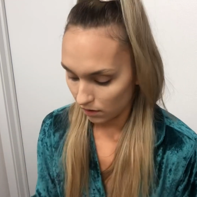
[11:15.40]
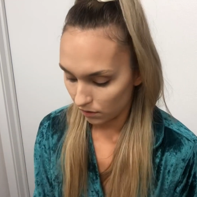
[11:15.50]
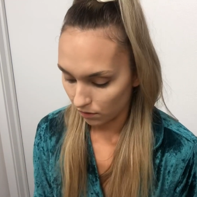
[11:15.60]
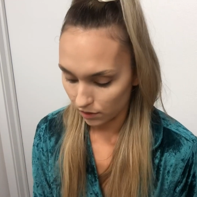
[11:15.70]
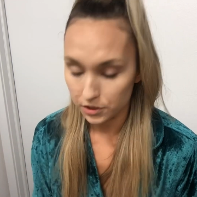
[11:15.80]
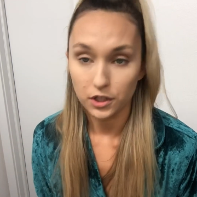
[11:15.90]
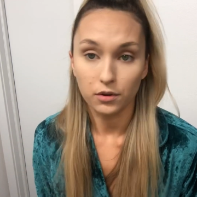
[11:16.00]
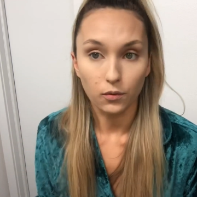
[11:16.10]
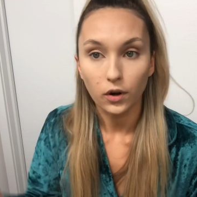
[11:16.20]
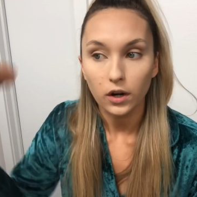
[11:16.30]
or to go
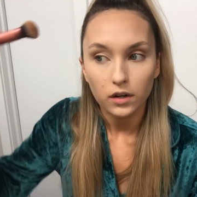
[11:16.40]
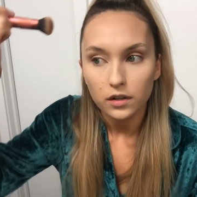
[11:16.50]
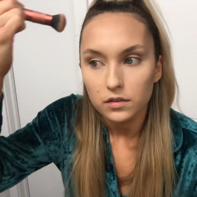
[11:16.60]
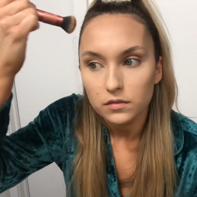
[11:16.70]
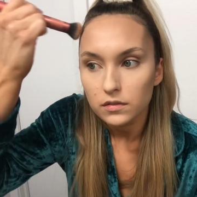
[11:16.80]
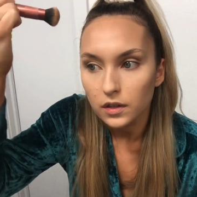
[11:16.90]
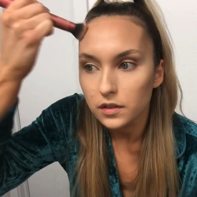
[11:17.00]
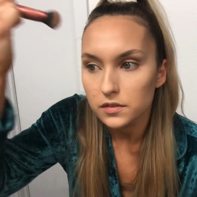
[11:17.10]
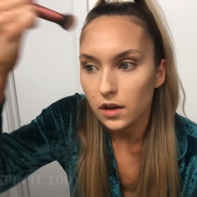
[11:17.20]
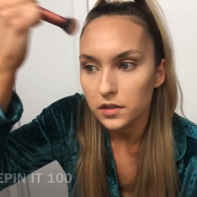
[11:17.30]
to work,
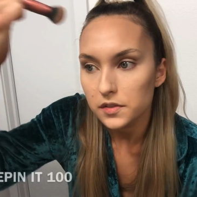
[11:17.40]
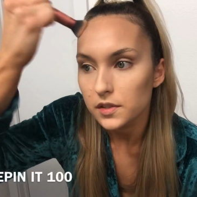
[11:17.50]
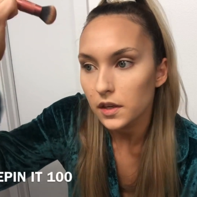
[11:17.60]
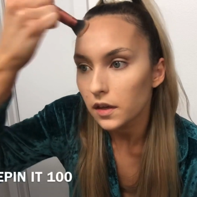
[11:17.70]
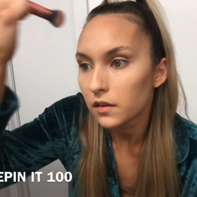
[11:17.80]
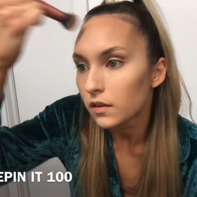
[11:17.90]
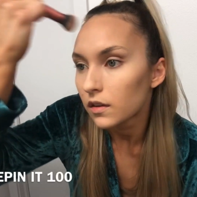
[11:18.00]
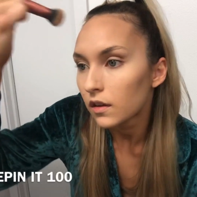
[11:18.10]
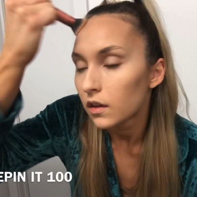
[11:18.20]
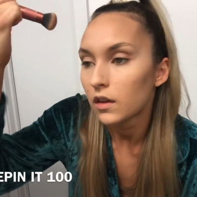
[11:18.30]
because honestly,
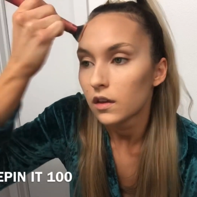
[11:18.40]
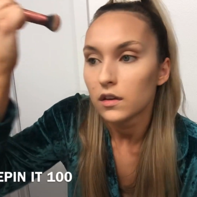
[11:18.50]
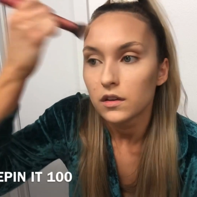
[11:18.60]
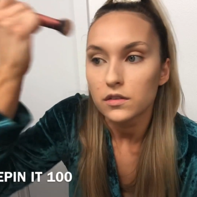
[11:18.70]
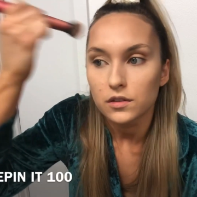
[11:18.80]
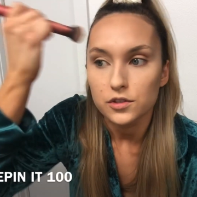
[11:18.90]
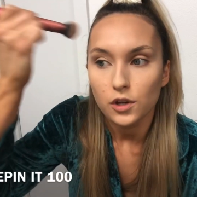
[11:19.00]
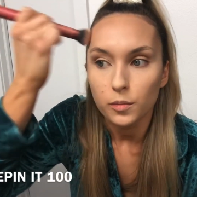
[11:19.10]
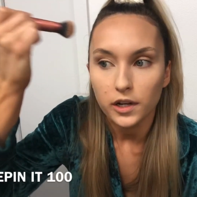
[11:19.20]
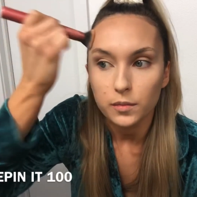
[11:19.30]
there's
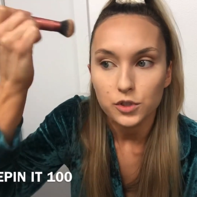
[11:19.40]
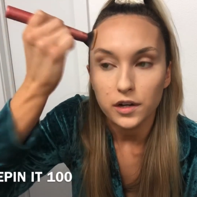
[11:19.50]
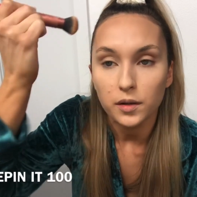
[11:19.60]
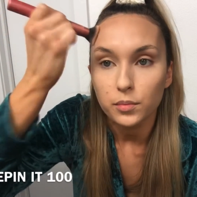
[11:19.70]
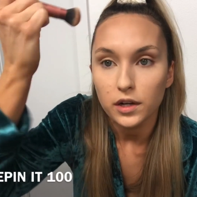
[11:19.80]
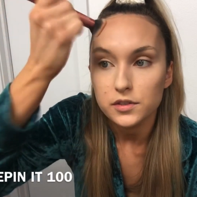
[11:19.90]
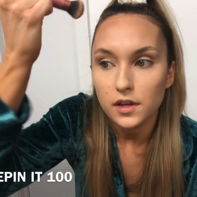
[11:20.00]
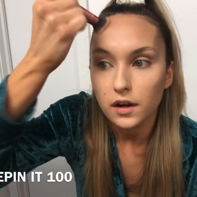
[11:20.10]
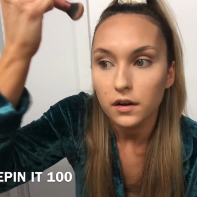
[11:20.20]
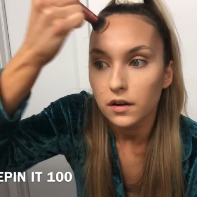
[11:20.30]
nobody I'm trying to impress
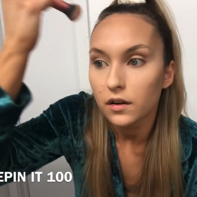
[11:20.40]
there.